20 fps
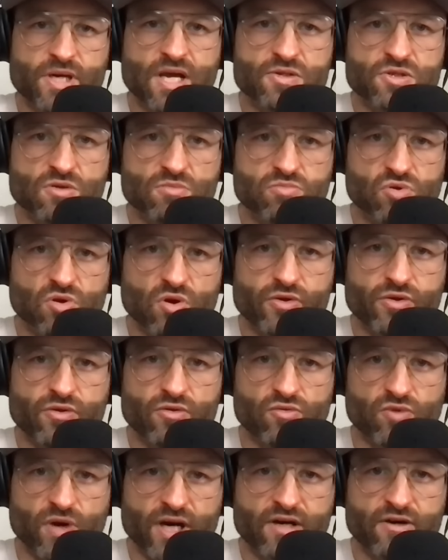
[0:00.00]
but he also
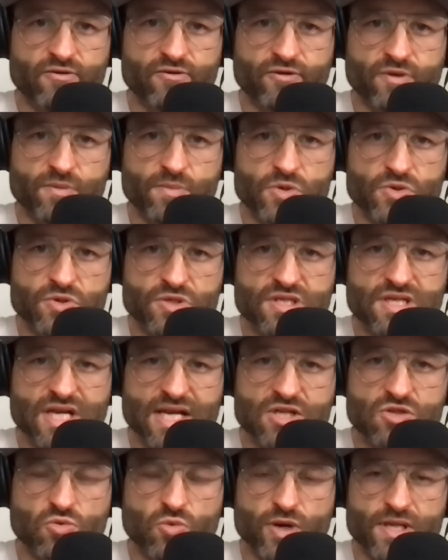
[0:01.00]
broke the record for the
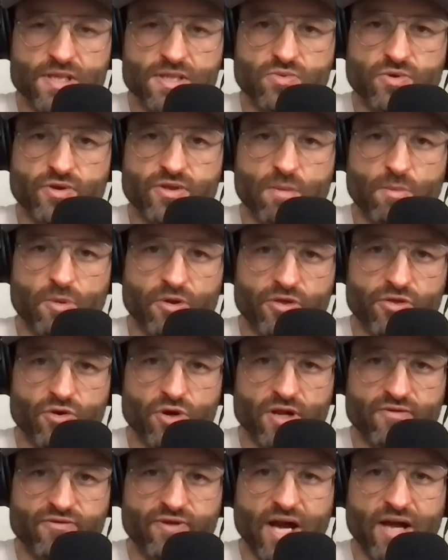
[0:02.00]
most stage wins with
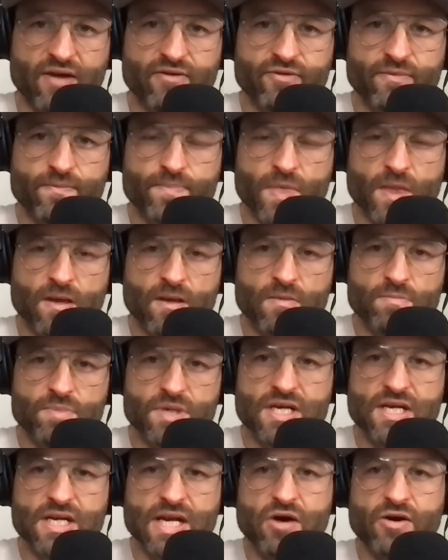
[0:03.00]
number 35,
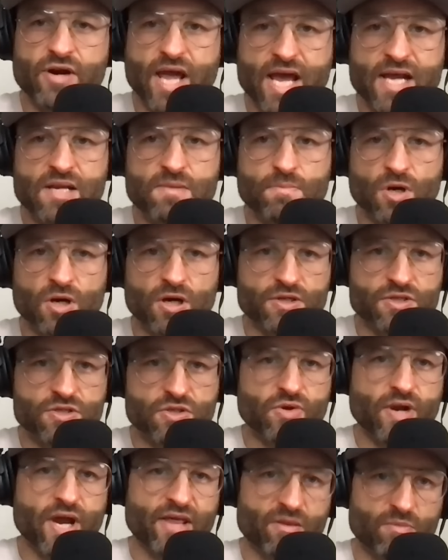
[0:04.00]
beating out Eddie
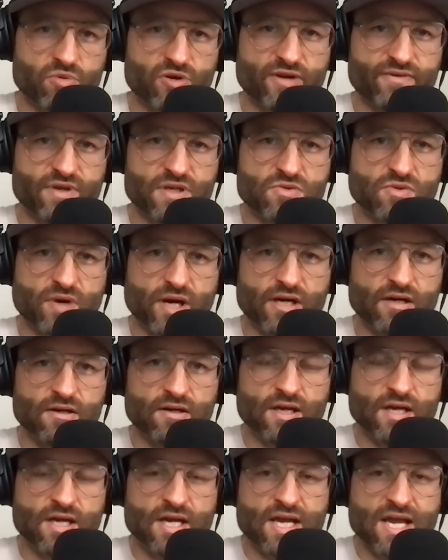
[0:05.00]
Merckx, who had the previous
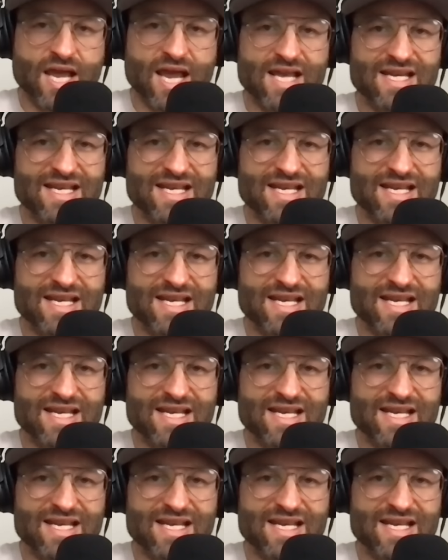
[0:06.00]
record.